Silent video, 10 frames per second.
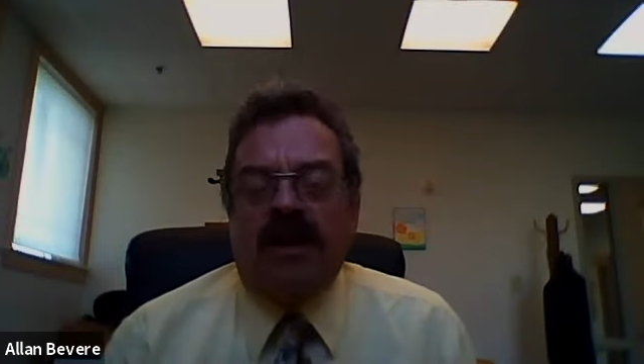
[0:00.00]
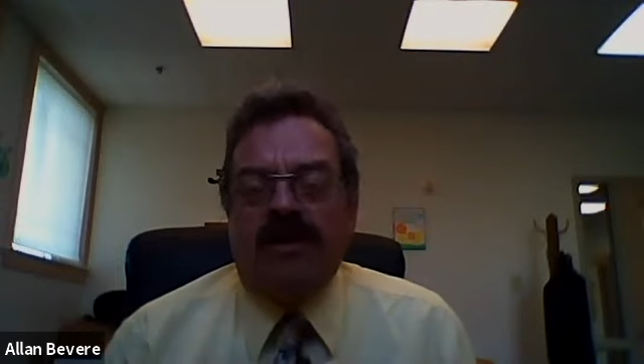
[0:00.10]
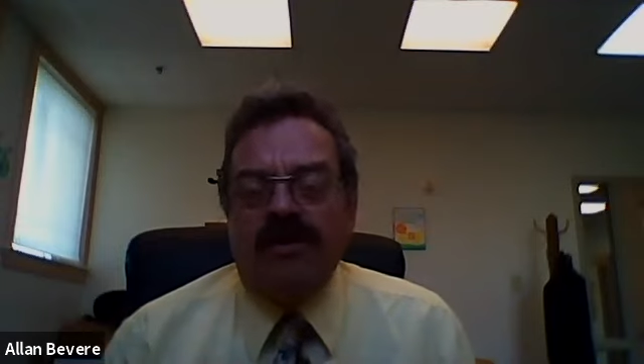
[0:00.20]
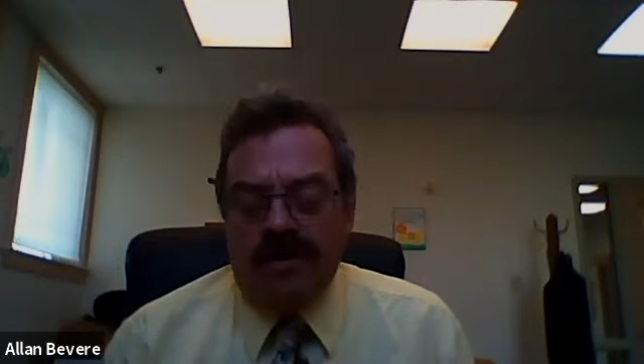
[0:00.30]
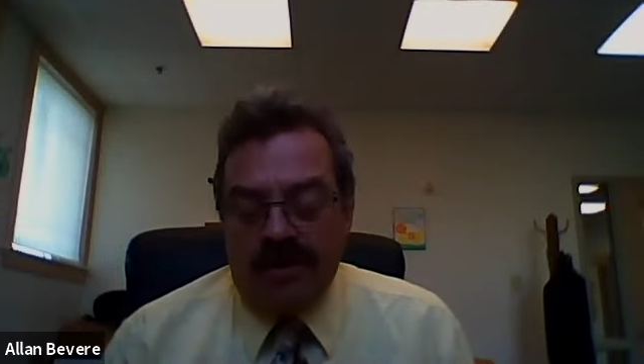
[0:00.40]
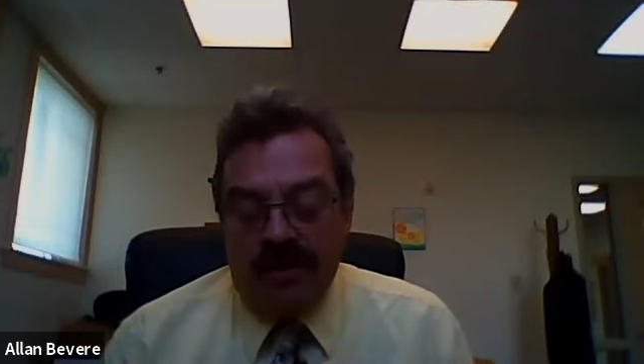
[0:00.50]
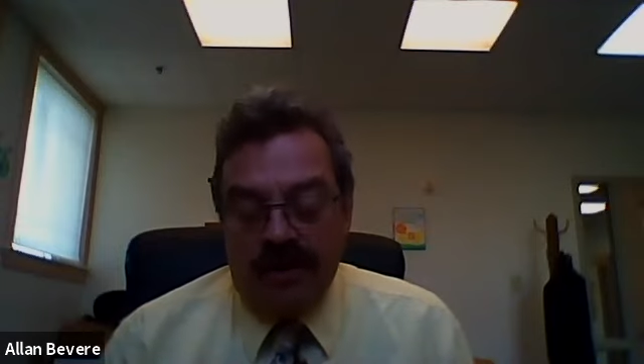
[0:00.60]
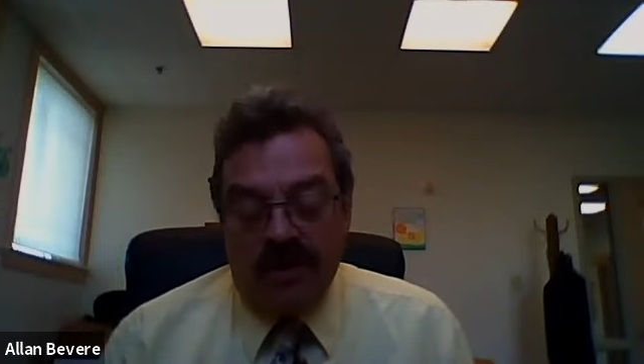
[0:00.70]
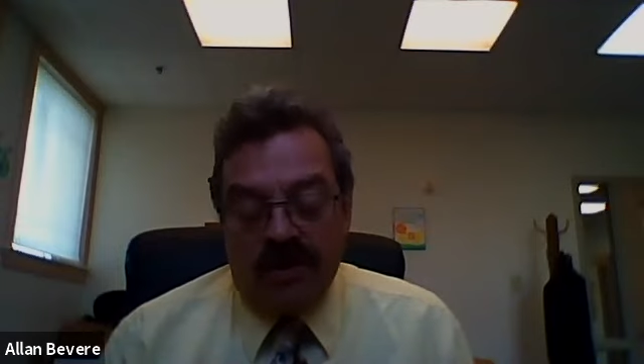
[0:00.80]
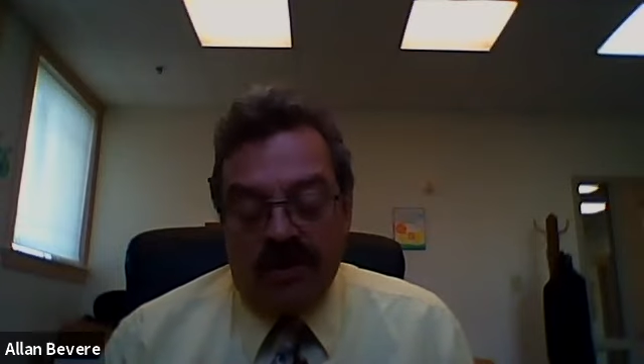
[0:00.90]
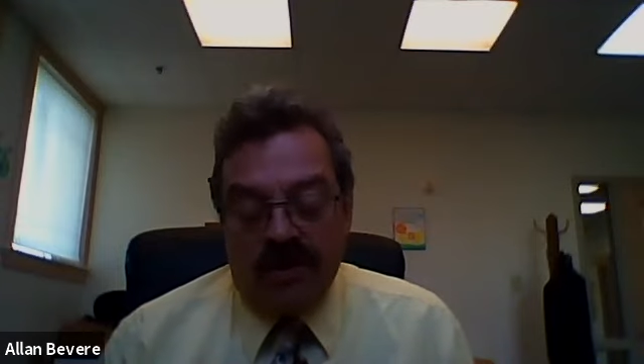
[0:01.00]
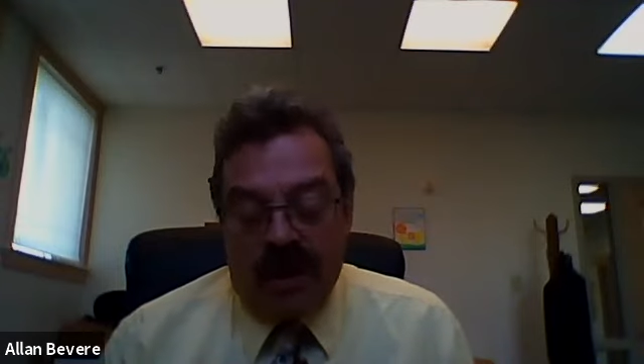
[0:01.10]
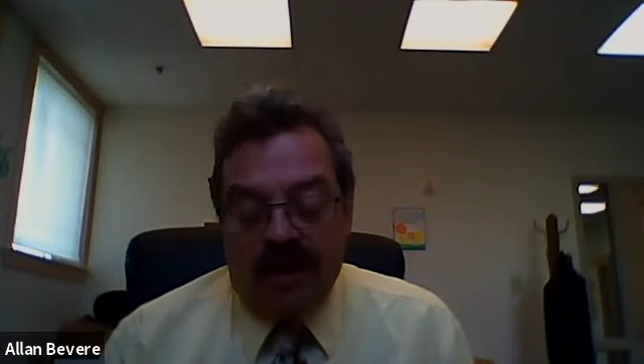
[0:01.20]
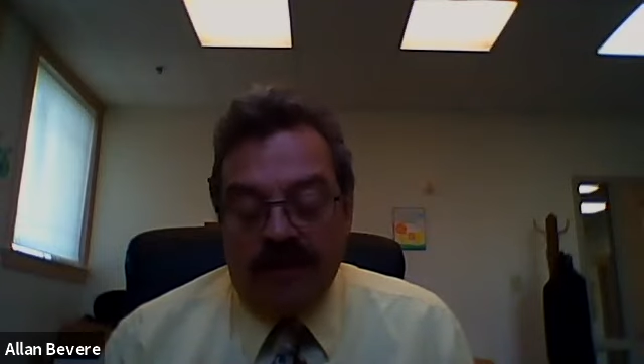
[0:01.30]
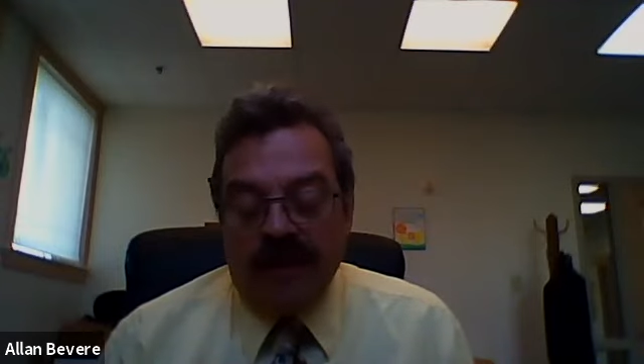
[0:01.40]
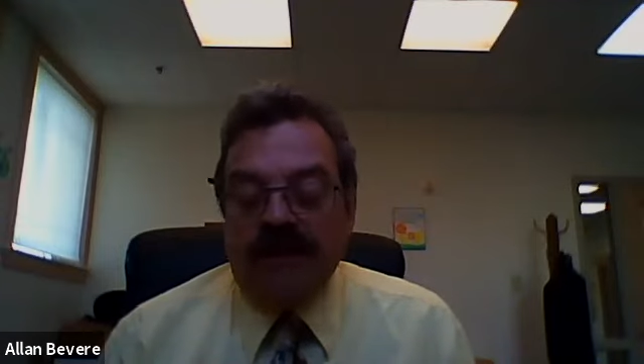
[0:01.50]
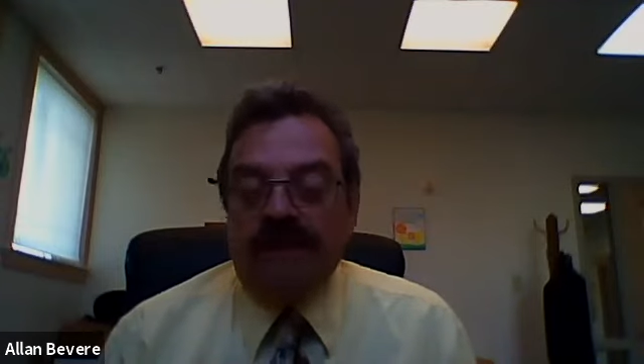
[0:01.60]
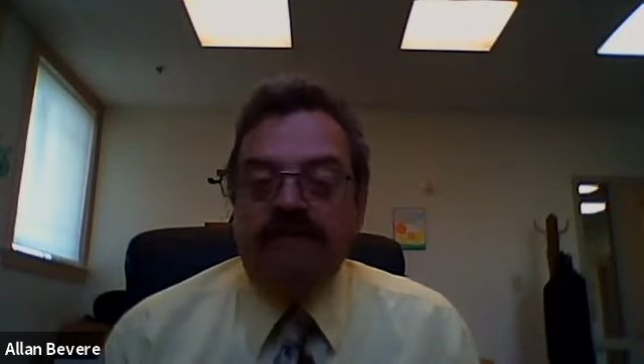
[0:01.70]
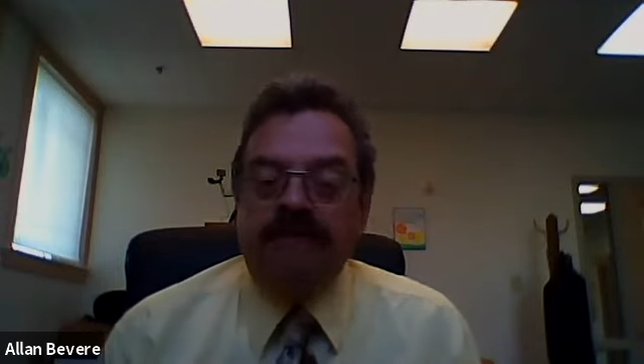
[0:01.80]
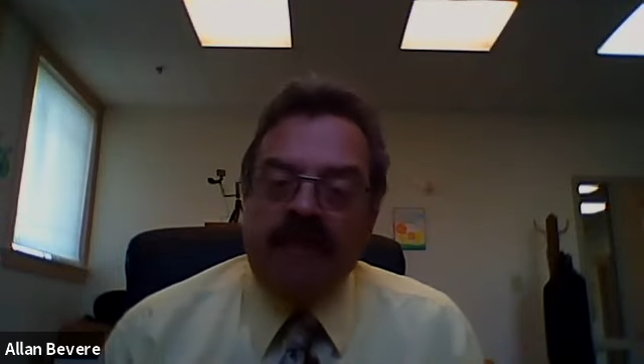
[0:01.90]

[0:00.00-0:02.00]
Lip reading: under Solomon,